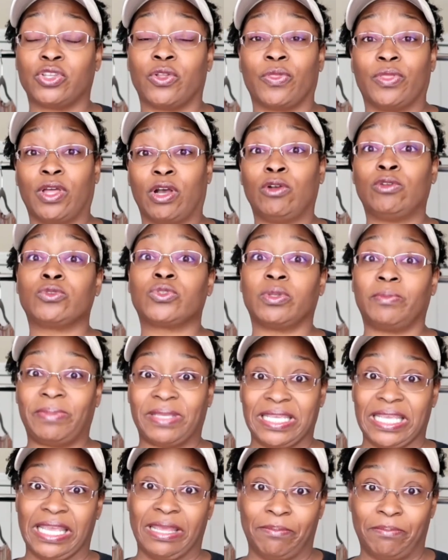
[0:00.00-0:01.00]
So those will
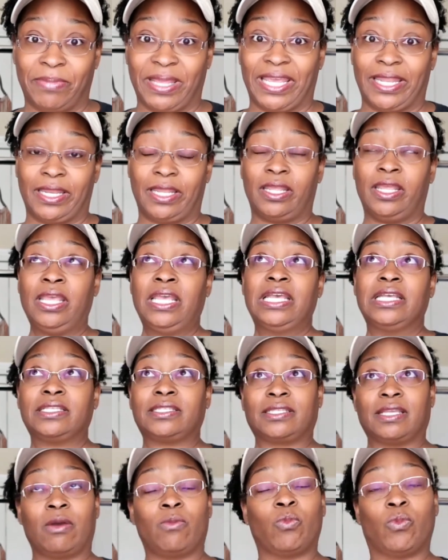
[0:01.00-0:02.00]
be embedded
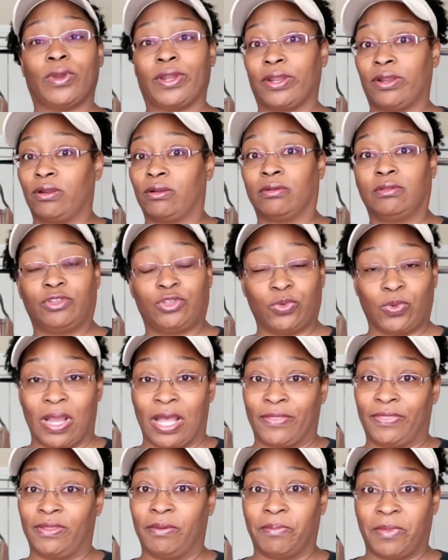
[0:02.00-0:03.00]
somewhere
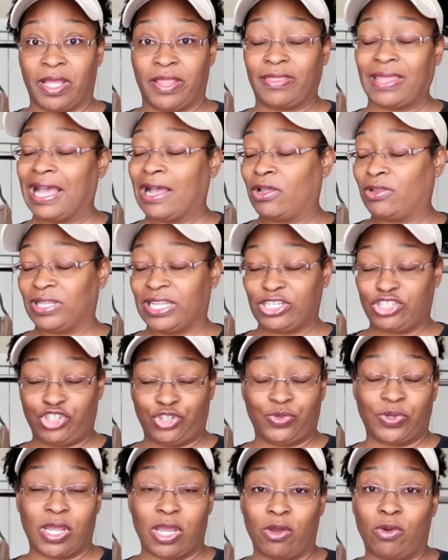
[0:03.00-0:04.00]
throughout the month. I'll
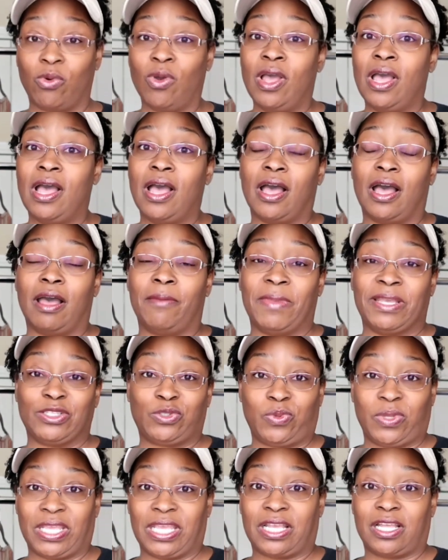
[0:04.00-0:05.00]
let you know
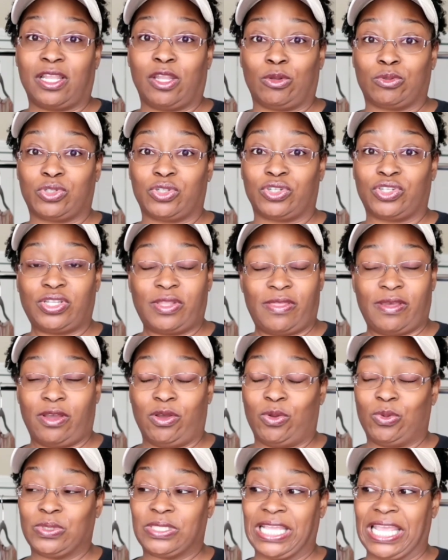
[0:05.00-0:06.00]
as we get closer to
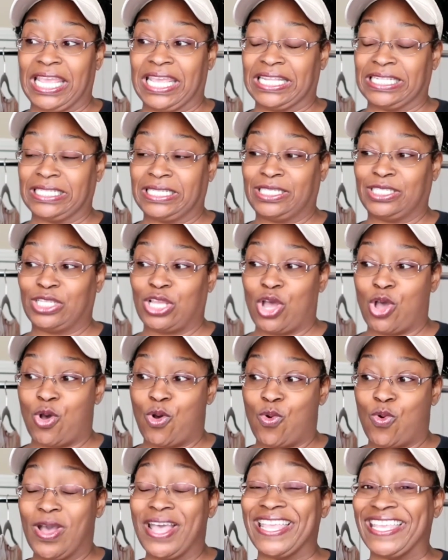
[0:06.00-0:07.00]
those. And
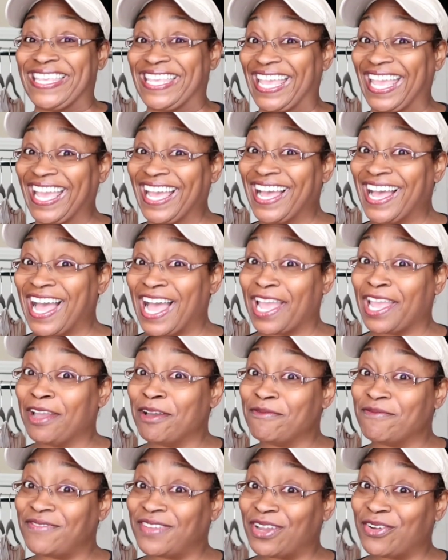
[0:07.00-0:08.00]
so yeah, I
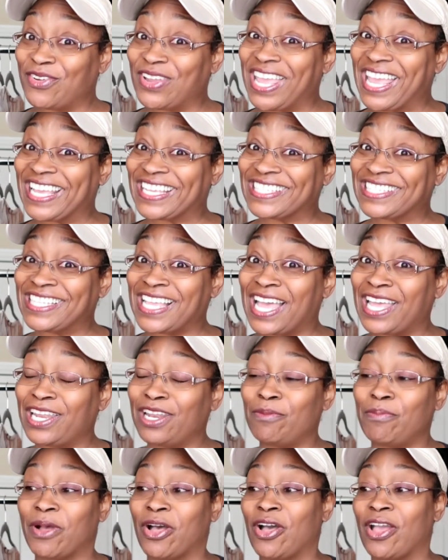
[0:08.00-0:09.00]
am very
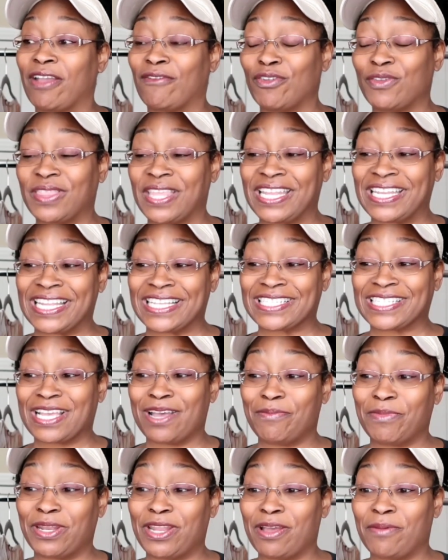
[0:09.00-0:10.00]
excited about everything that's
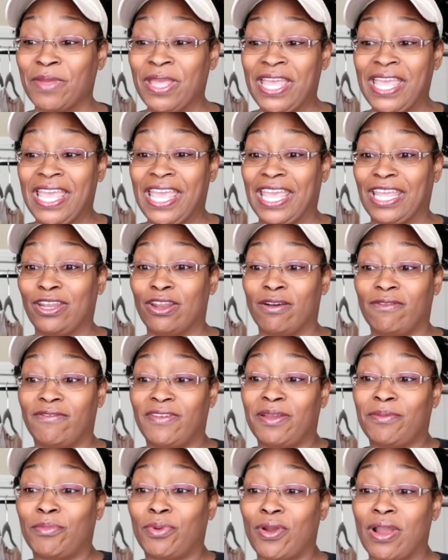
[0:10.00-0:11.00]
coming up in
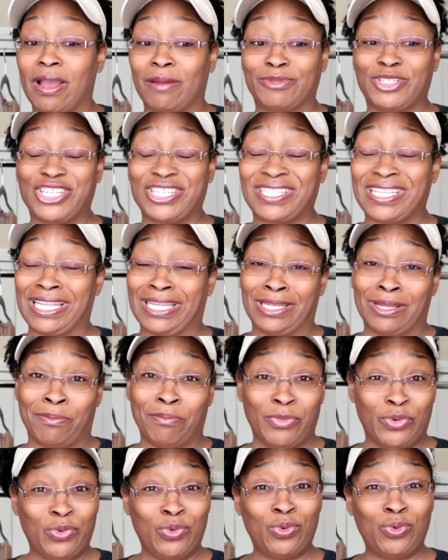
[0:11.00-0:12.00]
November. I'm just in the
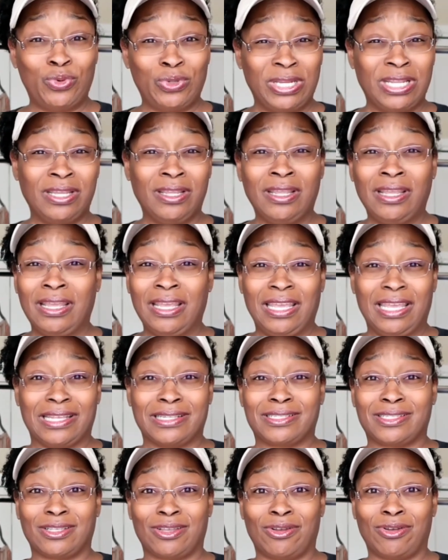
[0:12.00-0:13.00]
mood,
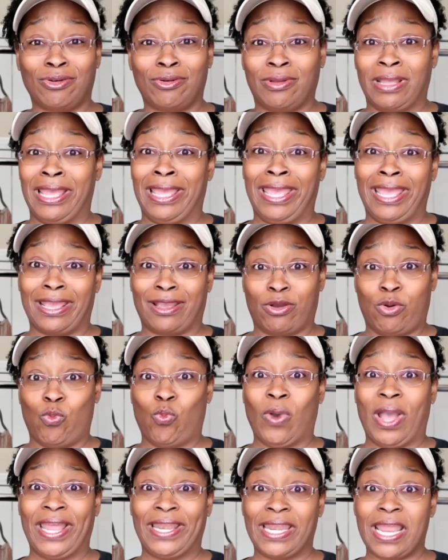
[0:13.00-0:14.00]
and so heck,
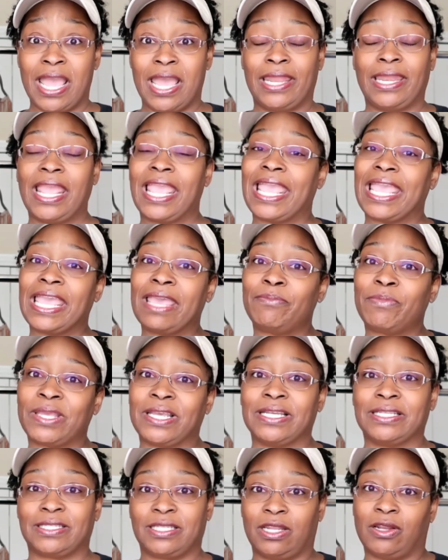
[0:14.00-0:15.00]
why not? And
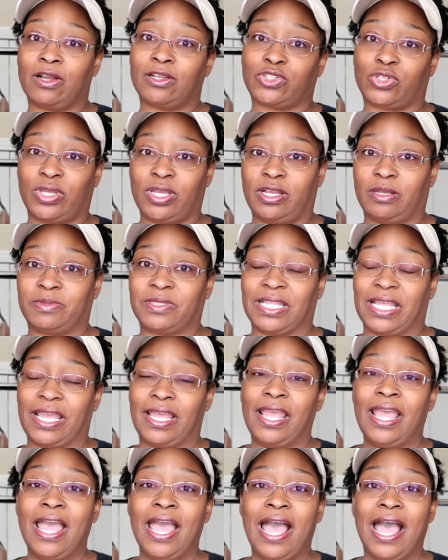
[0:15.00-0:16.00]
because it also helps
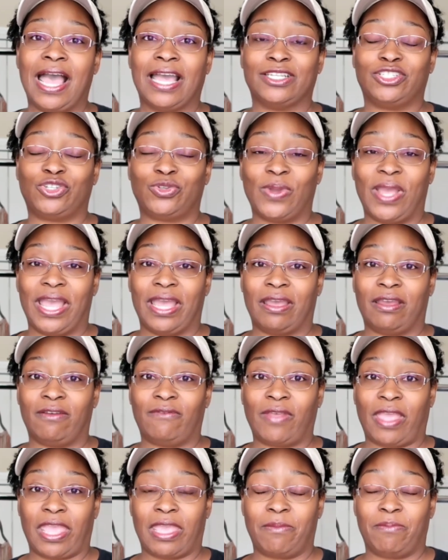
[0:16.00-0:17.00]
that I do
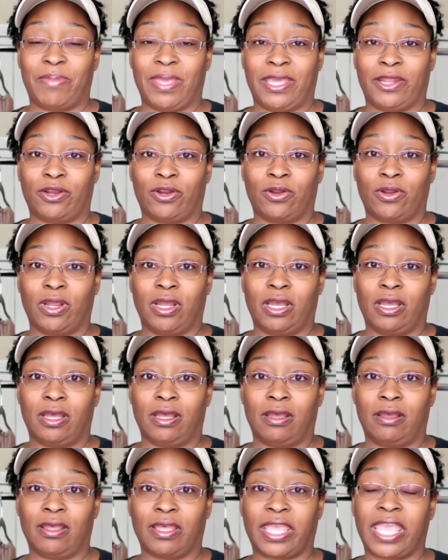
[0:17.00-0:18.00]
have a
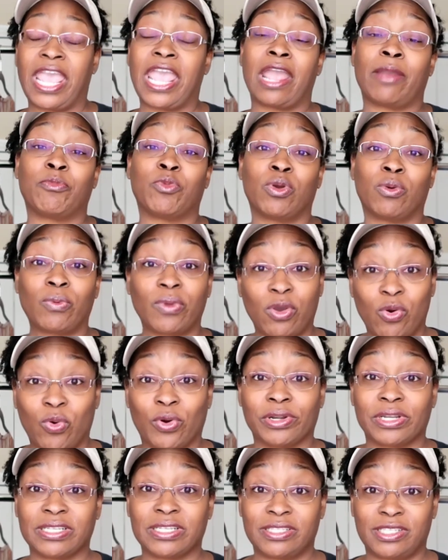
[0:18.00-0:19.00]
better camera
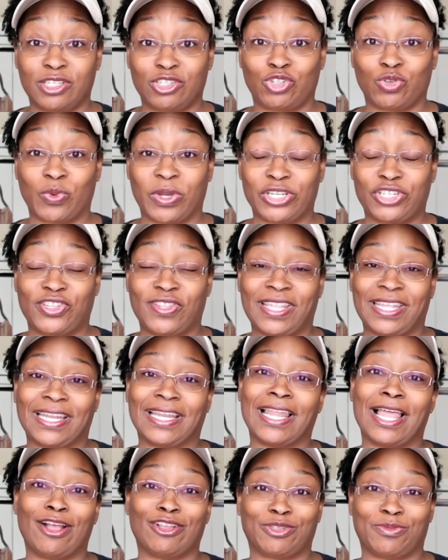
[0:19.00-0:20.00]
recording situation that
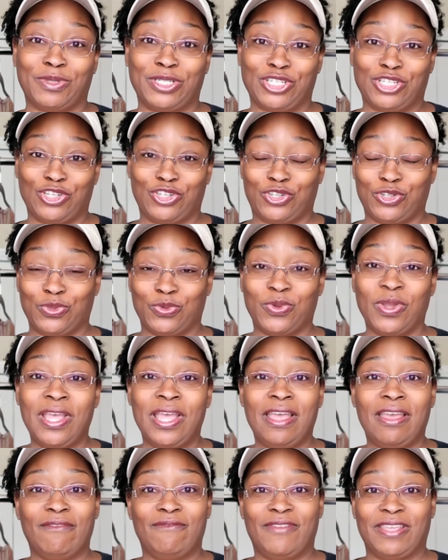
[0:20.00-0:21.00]
allows me to do
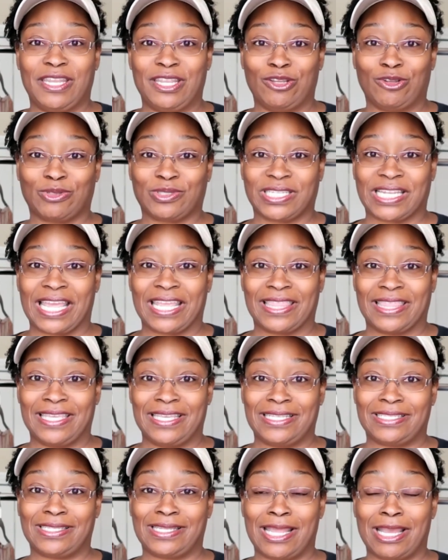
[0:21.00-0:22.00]
videos like
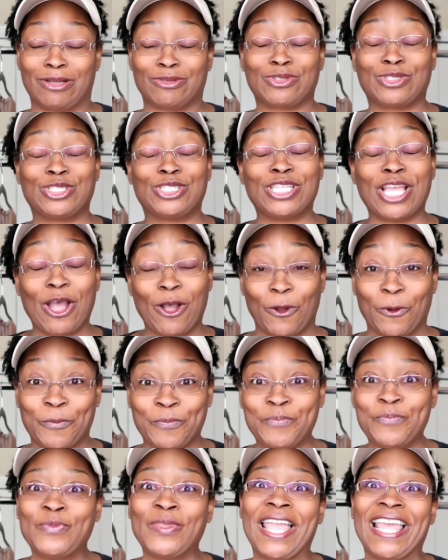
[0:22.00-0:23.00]
these now.
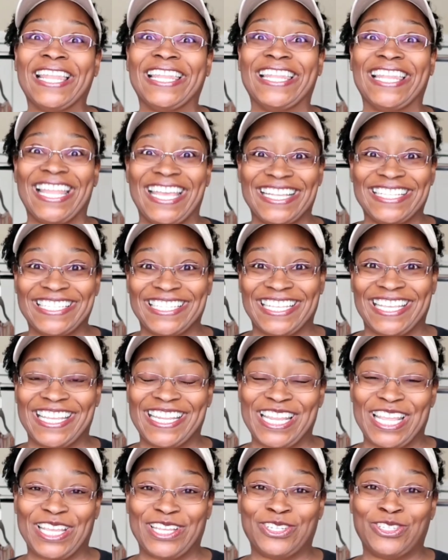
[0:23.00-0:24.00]
So let's
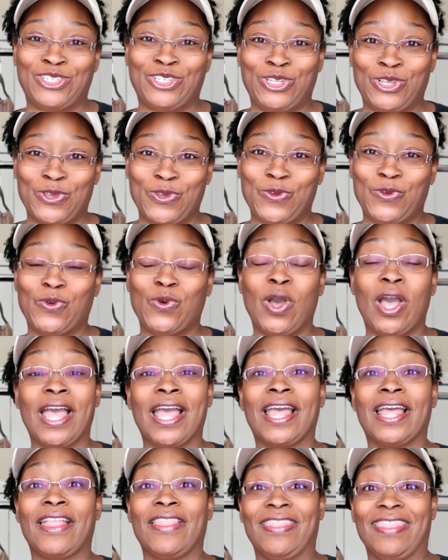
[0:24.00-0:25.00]
get into
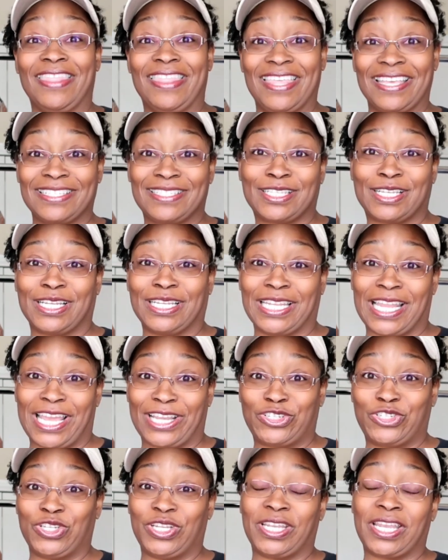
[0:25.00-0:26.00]
this
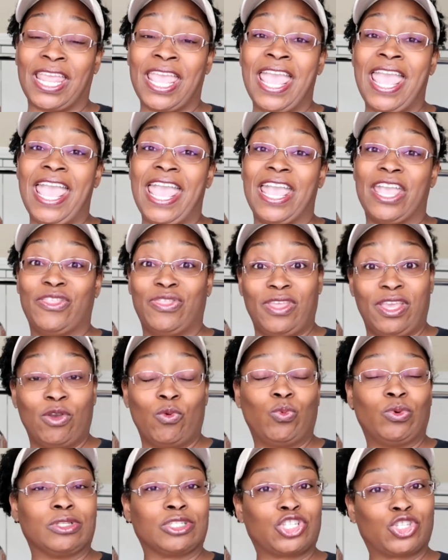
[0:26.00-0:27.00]
collection, and
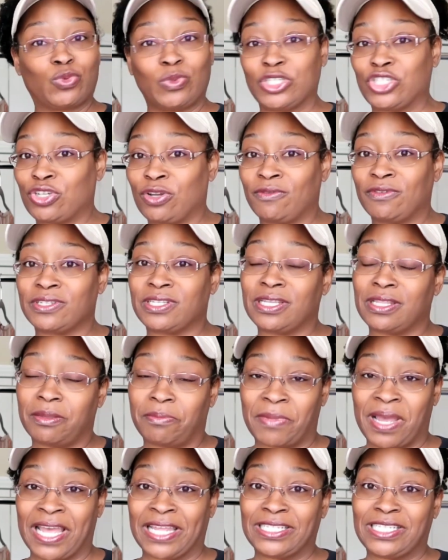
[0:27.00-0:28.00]
then we'll switch over to
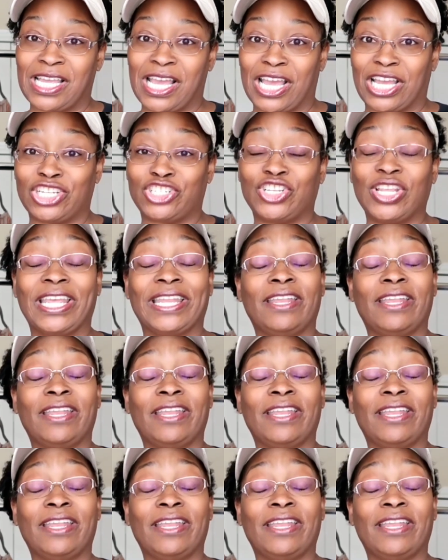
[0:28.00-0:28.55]
the montage.